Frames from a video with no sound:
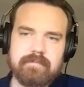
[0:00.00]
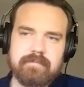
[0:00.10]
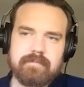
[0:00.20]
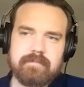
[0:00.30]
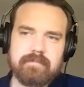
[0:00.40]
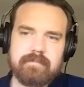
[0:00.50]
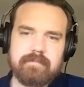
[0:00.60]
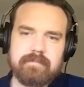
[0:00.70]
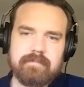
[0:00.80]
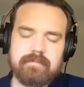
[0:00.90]

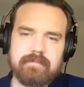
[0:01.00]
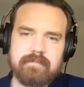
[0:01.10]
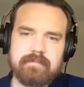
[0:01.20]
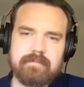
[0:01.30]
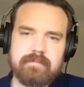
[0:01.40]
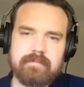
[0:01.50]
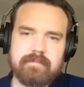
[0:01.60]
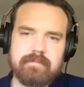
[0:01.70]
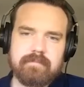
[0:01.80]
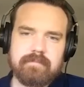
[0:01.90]

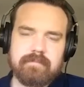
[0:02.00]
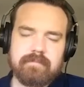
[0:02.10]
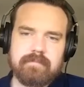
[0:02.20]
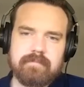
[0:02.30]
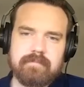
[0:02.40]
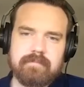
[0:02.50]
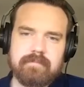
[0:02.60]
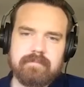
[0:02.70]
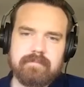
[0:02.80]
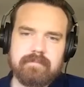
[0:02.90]

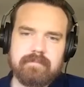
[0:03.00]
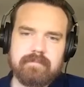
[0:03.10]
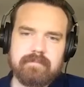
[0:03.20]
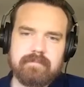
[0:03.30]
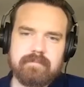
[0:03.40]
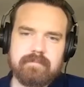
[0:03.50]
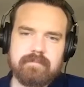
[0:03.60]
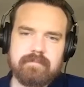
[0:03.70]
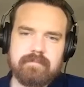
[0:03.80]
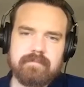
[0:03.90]

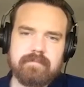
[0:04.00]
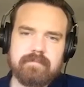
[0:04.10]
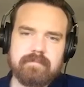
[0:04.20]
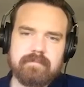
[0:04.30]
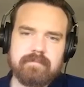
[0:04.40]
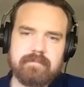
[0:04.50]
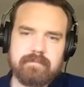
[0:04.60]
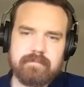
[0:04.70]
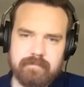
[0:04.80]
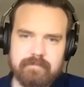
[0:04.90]

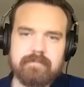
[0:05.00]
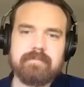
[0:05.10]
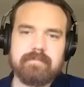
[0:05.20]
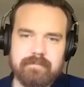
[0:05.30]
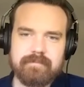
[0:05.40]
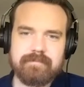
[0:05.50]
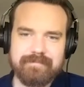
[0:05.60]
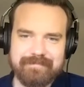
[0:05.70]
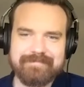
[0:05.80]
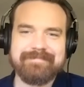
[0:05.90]

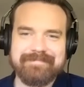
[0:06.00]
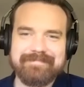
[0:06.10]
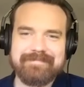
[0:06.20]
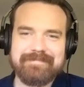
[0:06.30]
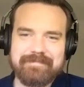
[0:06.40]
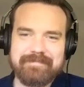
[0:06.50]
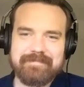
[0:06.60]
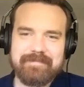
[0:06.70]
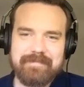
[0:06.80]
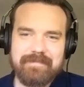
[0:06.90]

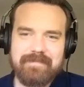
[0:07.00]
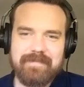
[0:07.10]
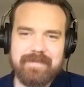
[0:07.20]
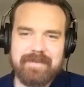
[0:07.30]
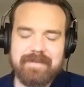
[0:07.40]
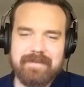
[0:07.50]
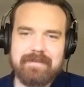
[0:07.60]
The person shown says nothing.